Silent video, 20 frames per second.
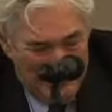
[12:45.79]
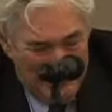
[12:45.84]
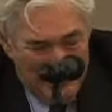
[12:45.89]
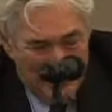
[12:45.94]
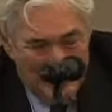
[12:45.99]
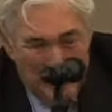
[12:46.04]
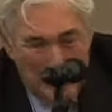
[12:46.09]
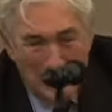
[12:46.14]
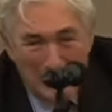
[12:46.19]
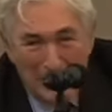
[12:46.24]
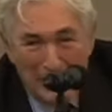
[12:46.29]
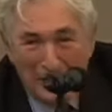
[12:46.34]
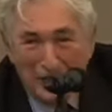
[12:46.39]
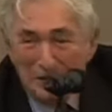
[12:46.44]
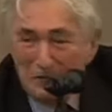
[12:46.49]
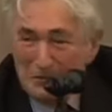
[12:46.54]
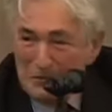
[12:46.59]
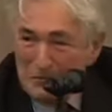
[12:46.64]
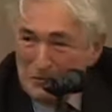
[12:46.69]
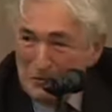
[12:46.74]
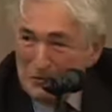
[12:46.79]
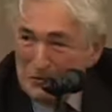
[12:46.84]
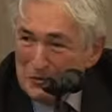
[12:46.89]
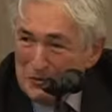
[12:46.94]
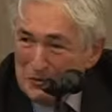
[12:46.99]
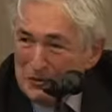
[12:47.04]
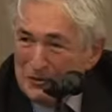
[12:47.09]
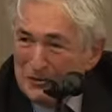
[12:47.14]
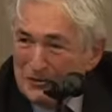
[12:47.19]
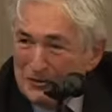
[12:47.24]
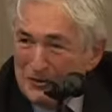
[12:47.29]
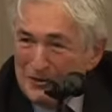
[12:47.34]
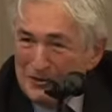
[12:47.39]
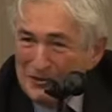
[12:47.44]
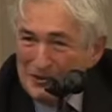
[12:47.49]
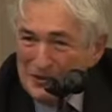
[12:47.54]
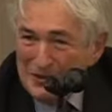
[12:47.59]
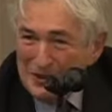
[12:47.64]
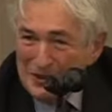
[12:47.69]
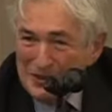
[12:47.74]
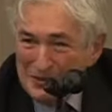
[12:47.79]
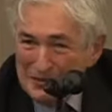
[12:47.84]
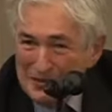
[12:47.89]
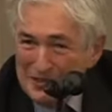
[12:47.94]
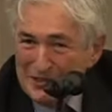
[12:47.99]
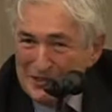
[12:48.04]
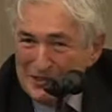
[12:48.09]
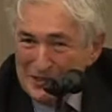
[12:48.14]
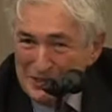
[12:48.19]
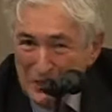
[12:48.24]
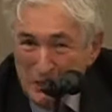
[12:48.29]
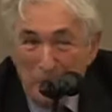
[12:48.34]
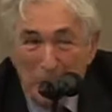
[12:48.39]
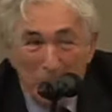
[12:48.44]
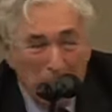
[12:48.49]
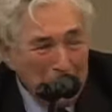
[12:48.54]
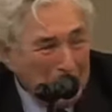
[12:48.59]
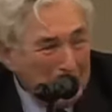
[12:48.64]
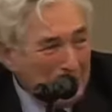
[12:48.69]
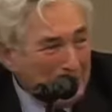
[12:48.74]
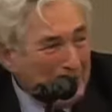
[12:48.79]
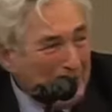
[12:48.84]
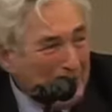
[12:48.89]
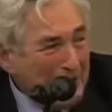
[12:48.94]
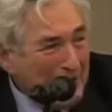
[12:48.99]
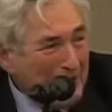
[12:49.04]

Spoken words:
that you might give some thought to that simple thought